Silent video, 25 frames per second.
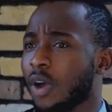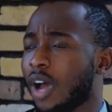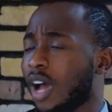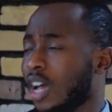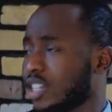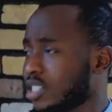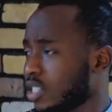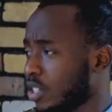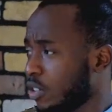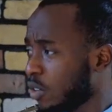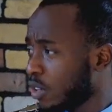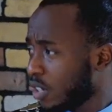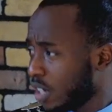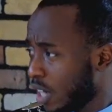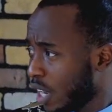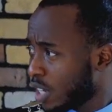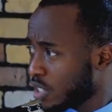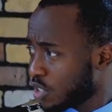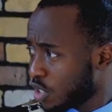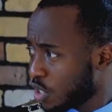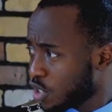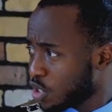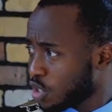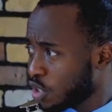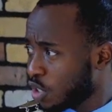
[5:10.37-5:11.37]
As an
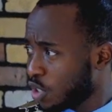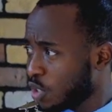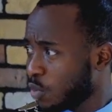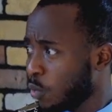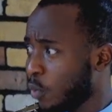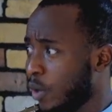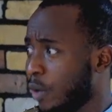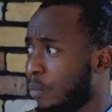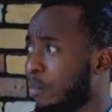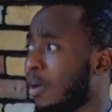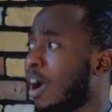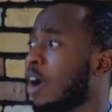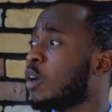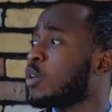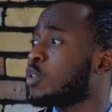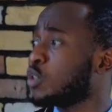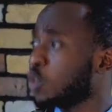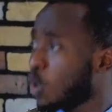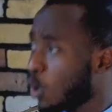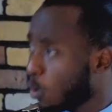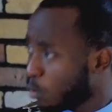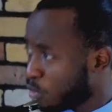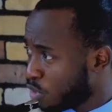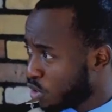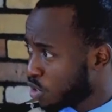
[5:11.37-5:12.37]
organization, we embark on
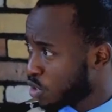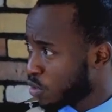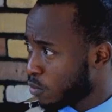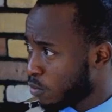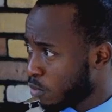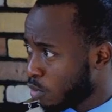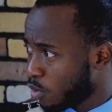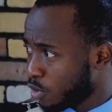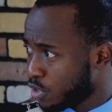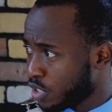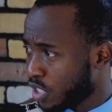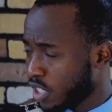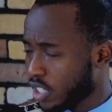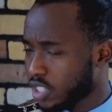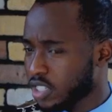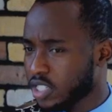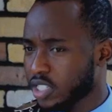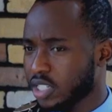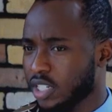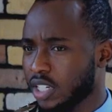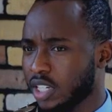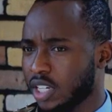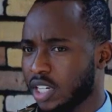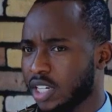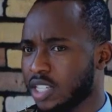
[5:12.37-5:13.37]
community projects.
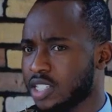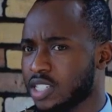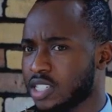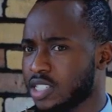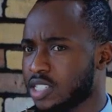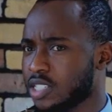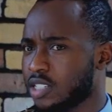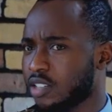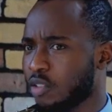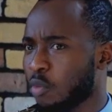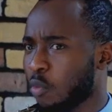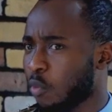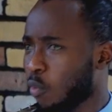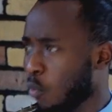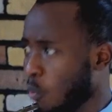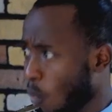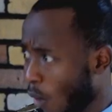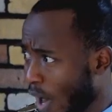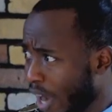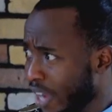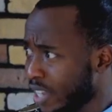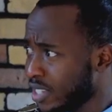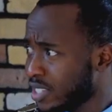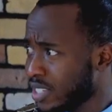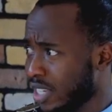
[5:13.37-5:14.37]
It is
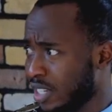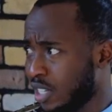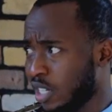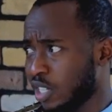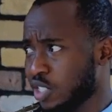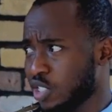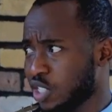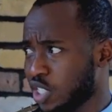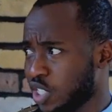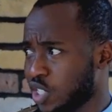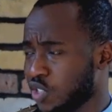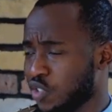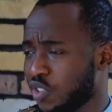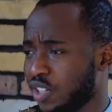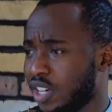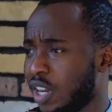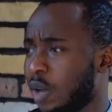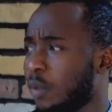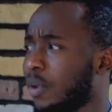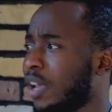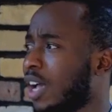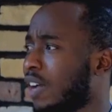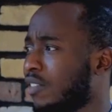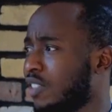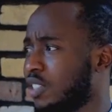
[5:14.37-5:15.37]
wise and necessary that
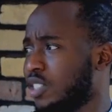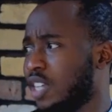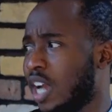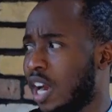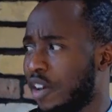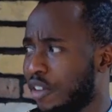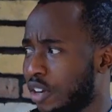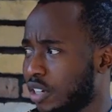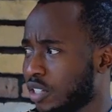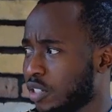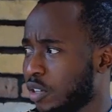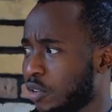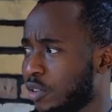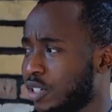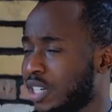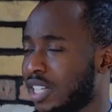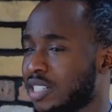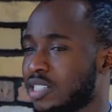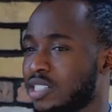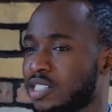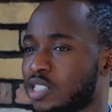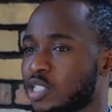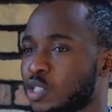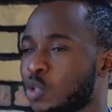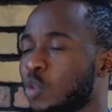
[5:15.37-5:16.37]
we have a director
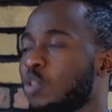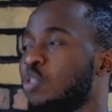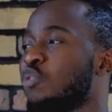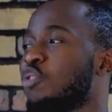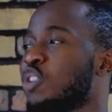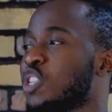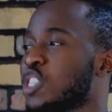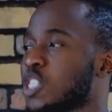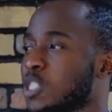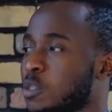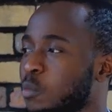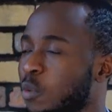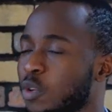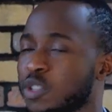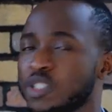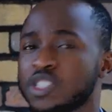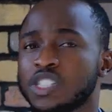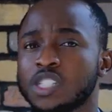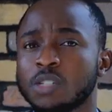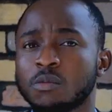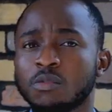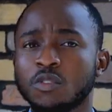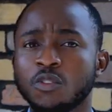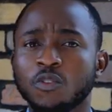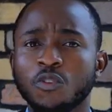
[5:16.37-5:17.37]
that is solely
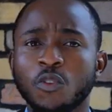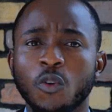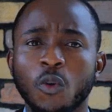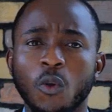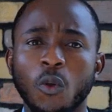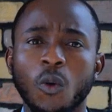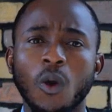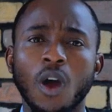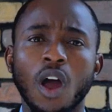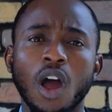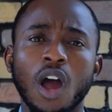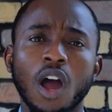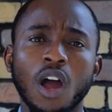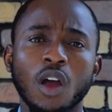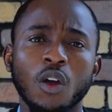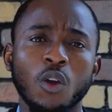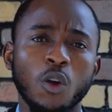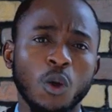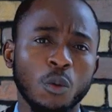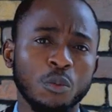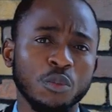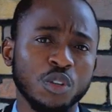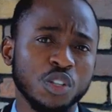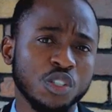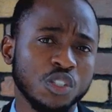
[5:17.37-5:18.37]
responsible for our
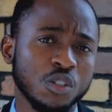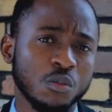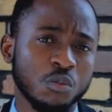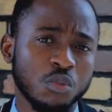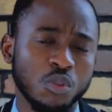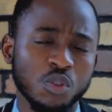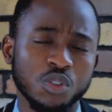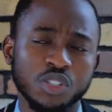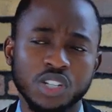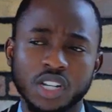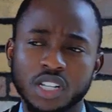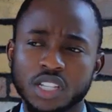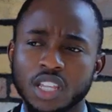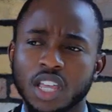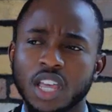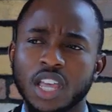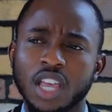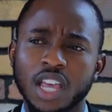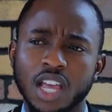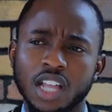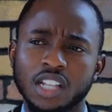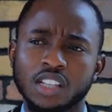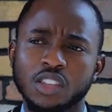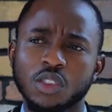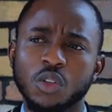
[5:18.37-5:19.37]
community project
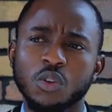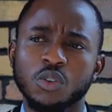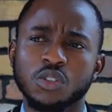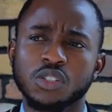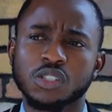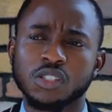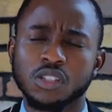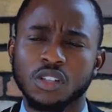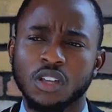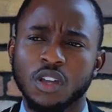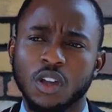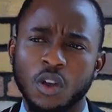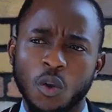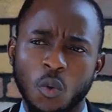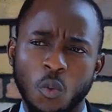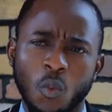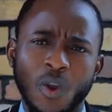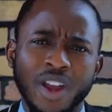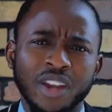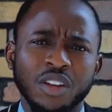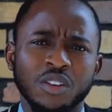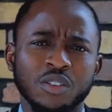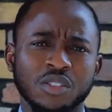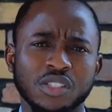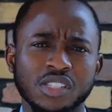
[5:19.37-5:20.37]
and thus,
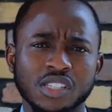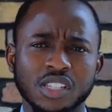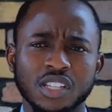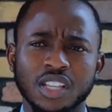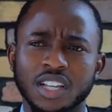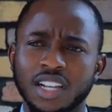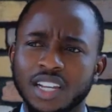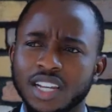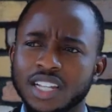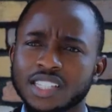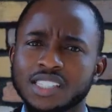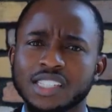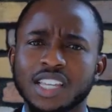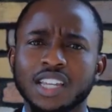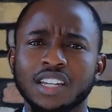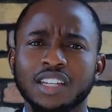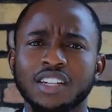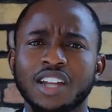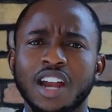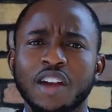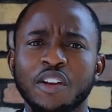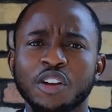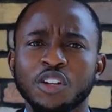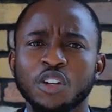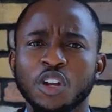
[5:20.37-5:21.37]
why not let's get a
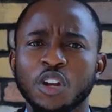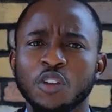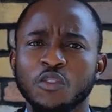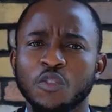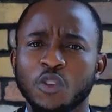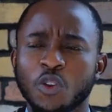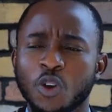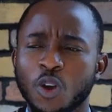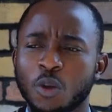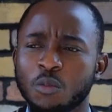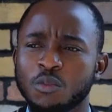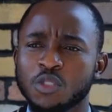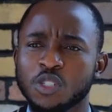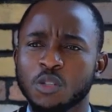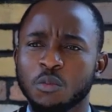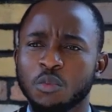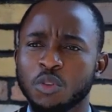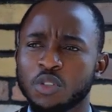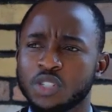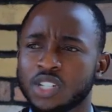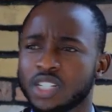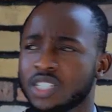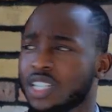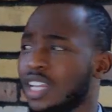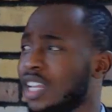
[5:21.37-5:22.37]
directory for community
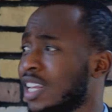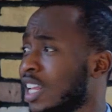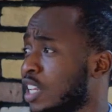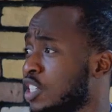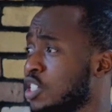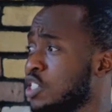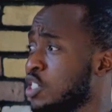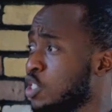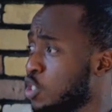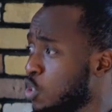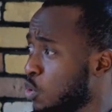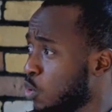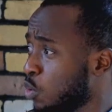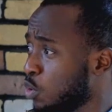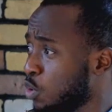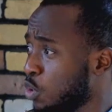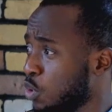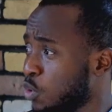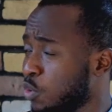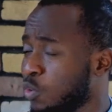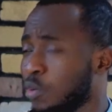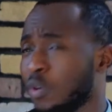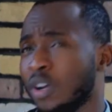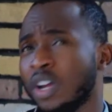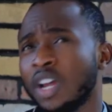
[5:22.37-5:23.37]
projects. Now, this is not
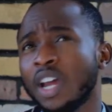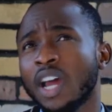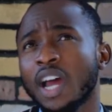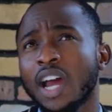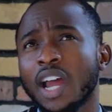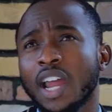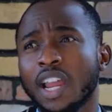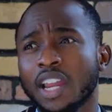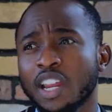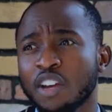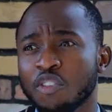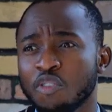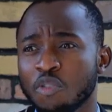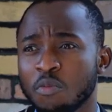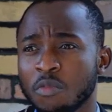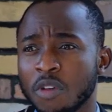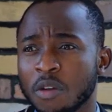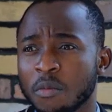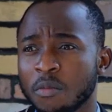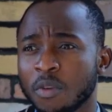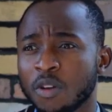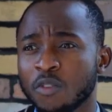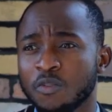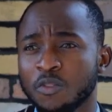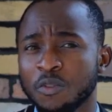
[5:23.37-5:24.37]
new. I can
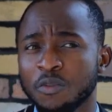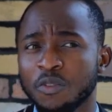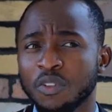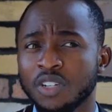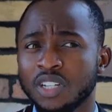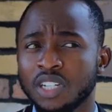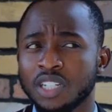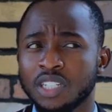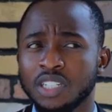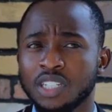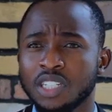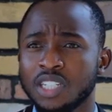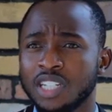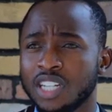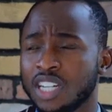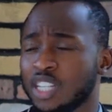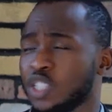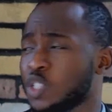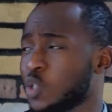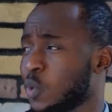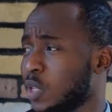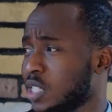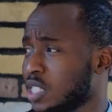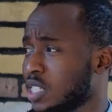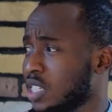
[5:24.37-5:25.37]
remember vividly in the year
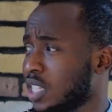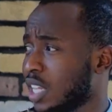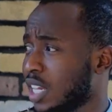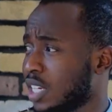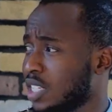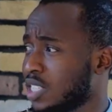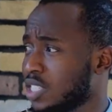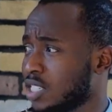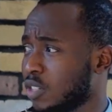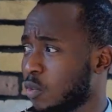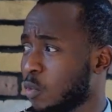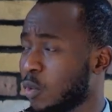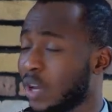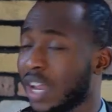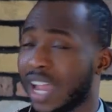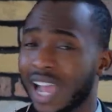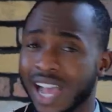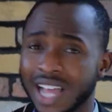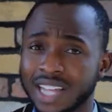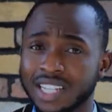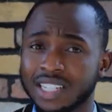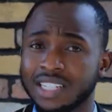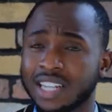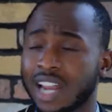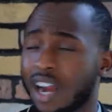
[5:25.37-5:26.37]
2019, we
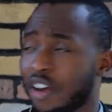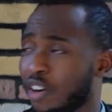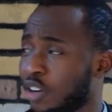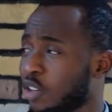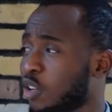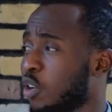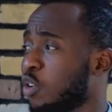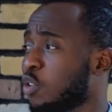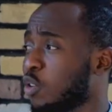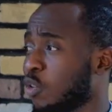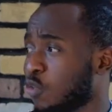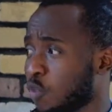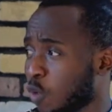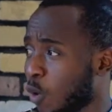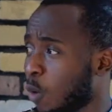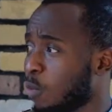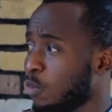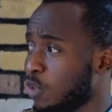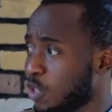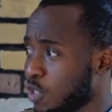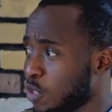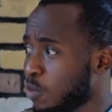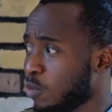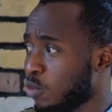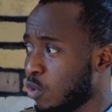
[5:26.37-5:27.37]
had a directorate of
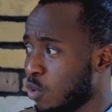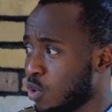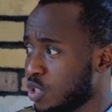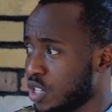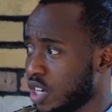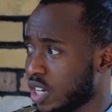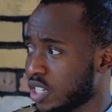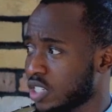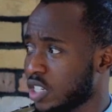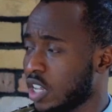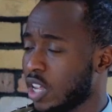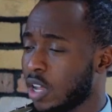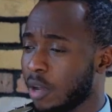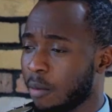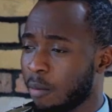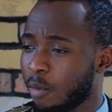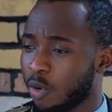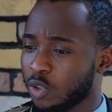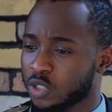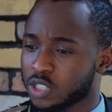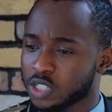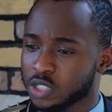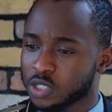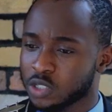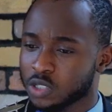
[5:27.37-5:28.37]
community projects, mm.
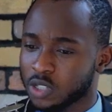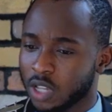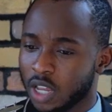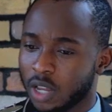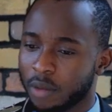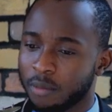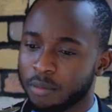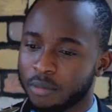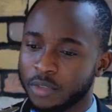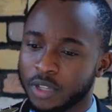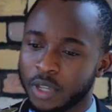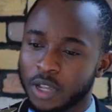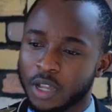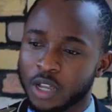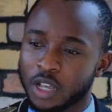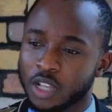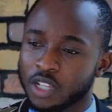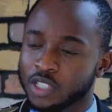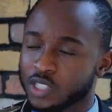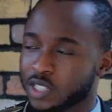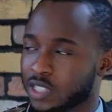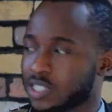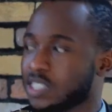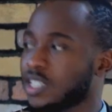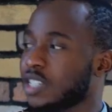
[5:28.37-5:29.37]
but um,
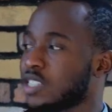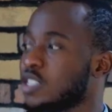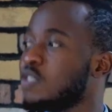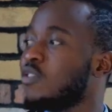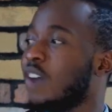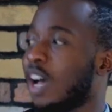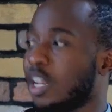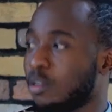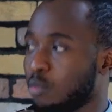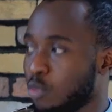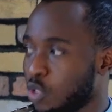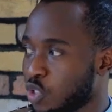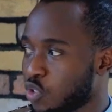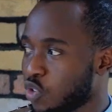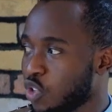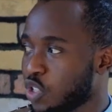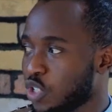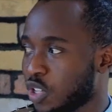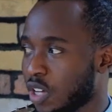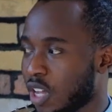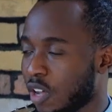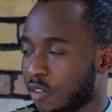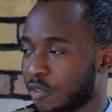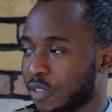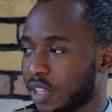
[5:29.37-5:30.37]
successive
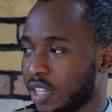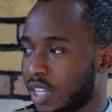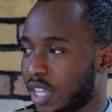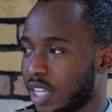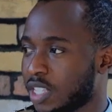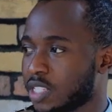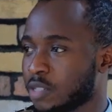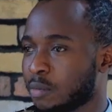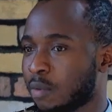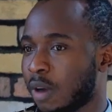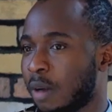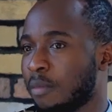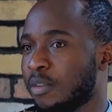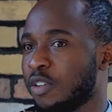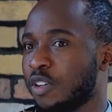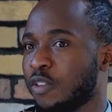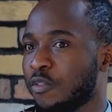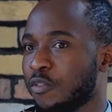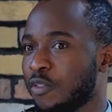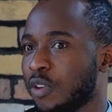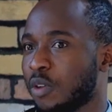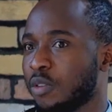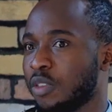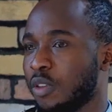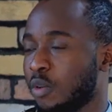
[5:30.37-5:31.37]
administration after that, probably they
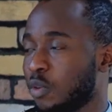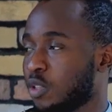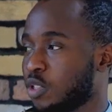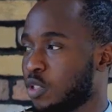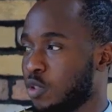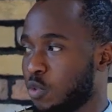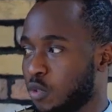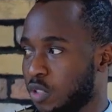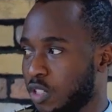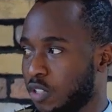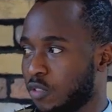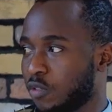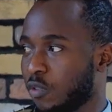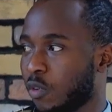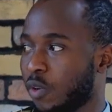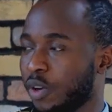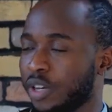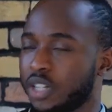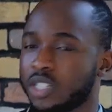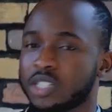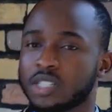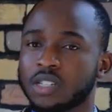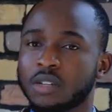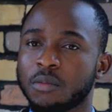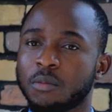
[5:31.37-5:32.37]
felt there was no need for
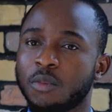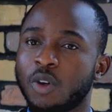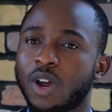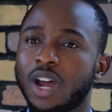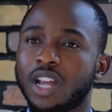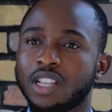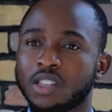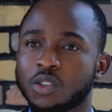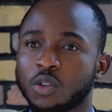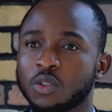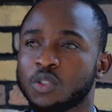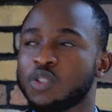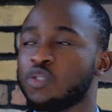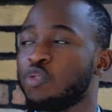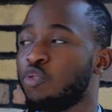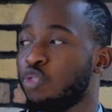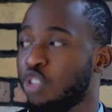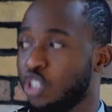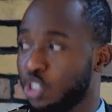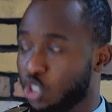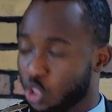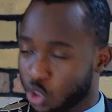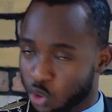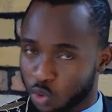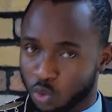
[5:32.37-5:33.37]
it. But I thought to
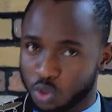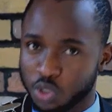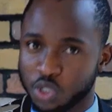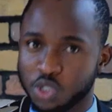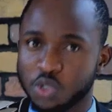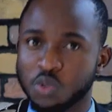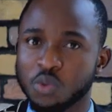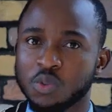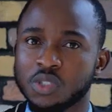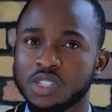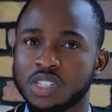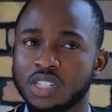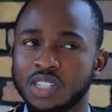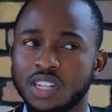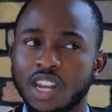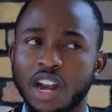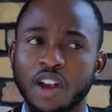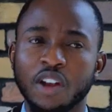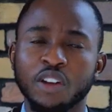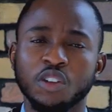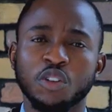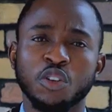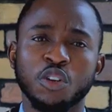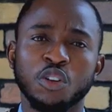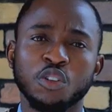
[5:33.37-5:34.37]
reintroduce the
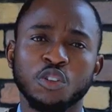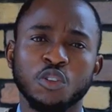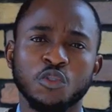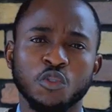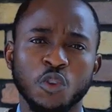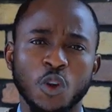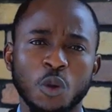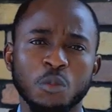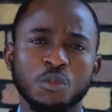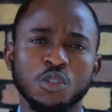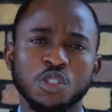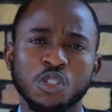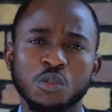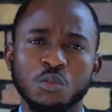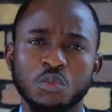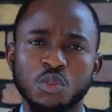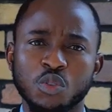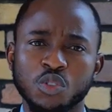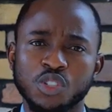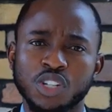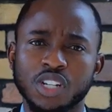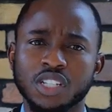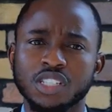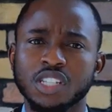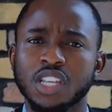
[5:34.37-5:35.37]
directorate of community
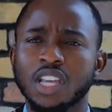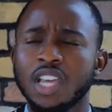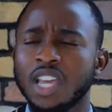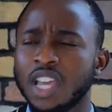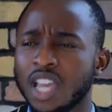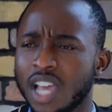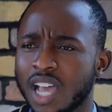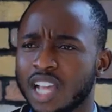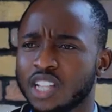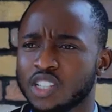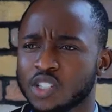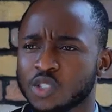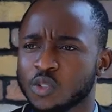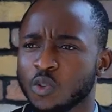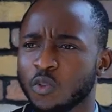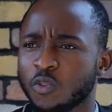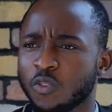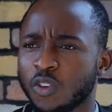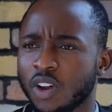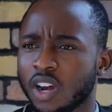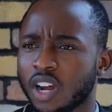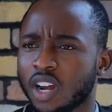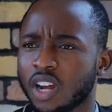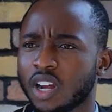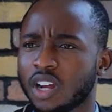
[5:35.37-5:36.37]
projects, and so
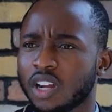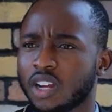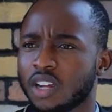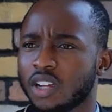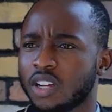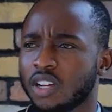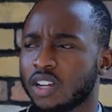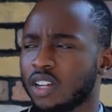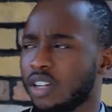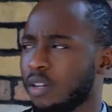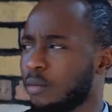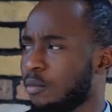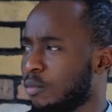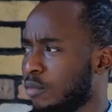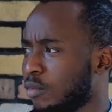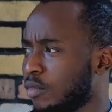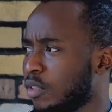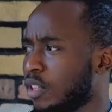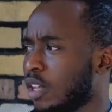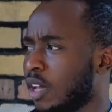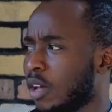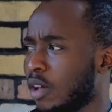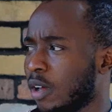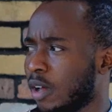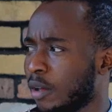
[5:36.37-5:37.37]
far, um,
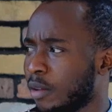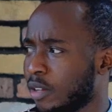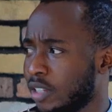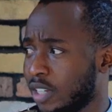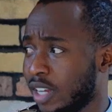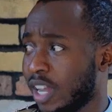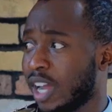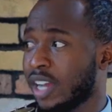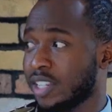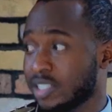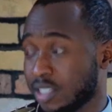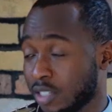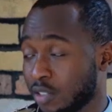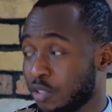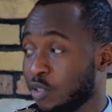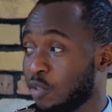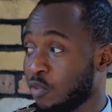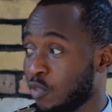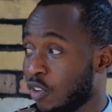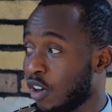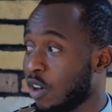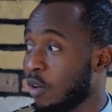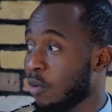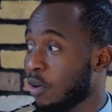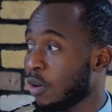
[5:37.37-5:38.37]
the guys are doing
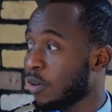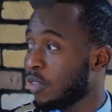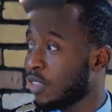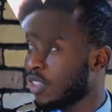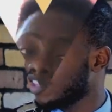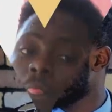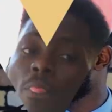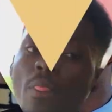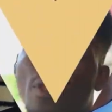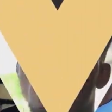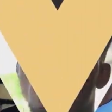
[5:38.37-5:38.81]
very well there.